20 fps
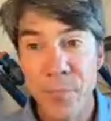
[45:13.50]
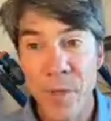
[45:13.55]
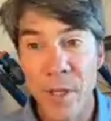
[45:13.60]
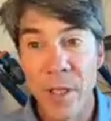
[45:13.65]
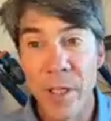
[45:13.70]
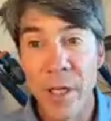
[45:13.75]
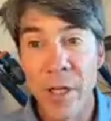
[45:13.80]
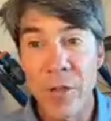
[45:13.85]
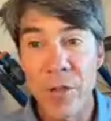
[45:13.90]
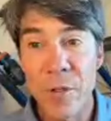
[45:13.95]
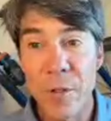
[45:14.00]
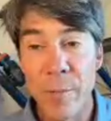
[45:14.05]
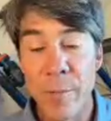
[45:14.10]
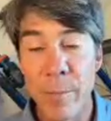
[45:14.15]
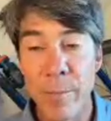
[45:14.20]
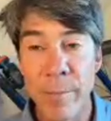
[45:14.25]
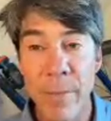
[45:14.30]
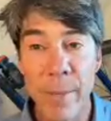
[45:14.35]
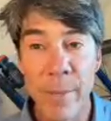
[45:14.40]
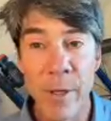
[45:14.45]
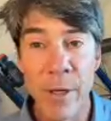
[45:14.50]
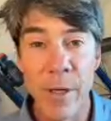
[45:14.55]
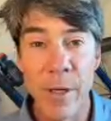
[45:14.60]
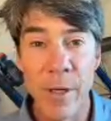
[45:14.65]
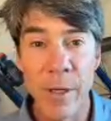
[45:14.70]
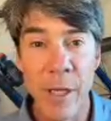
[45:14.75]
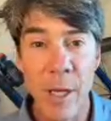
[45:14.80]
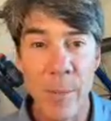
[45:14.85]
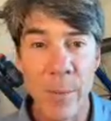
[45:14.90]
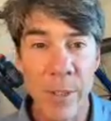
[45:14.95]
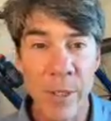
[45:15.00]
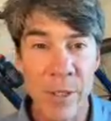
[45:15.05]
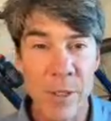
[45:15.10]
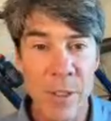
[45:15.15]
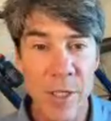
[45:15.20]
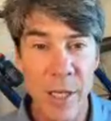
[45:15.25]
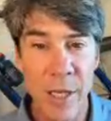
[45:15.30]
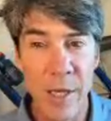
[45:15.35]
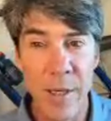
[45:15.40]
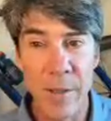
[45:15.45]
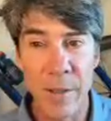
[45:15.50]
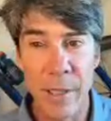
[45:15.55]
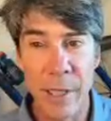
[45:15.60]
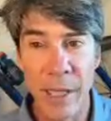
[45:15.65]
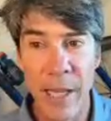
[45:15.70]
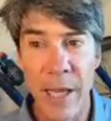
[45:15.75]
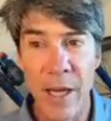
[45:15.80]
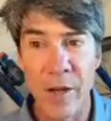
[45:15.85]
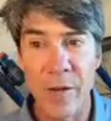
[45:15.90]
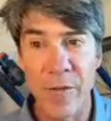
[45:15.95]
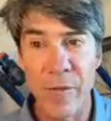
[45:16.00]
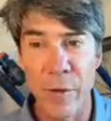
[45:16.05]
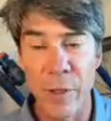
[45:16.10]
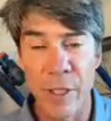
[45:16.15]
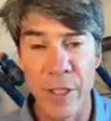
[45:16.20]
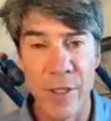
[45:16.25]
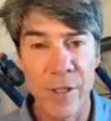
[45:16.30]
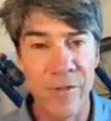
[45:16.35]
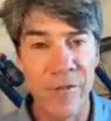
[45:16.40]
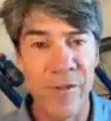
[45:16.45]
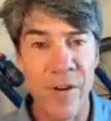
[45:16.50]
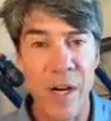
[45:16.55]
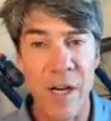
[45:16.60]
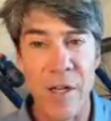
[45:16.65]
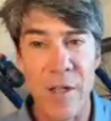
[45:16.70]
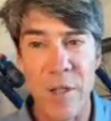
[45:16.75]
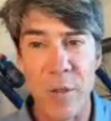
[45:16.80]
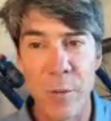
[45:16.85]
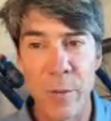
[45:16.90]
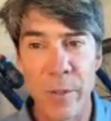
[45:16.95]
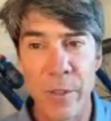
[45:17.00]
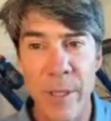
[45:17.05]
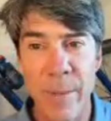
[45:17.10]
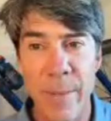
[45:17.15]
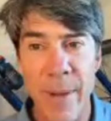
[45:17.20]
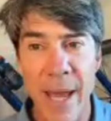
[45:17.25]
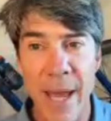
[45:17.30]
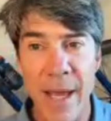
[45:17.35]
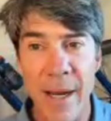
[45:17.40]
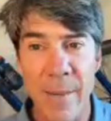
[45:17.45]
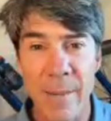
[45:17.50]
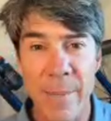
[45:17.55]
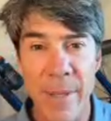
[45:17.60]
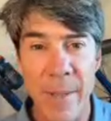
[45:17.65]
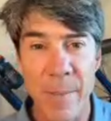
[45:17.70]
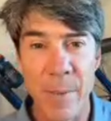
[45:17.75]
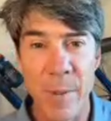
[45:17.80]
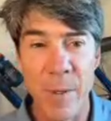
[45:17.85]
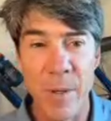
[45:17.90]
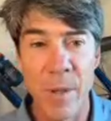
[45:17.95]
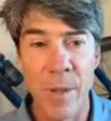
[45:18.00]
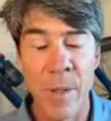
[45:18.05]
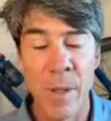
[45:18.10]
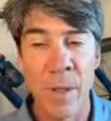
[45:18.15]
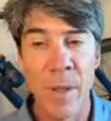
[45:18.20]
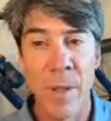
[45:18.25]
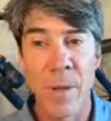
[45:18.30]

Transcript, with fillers: you know, remember a couple years ago in California, the fires were really bad and people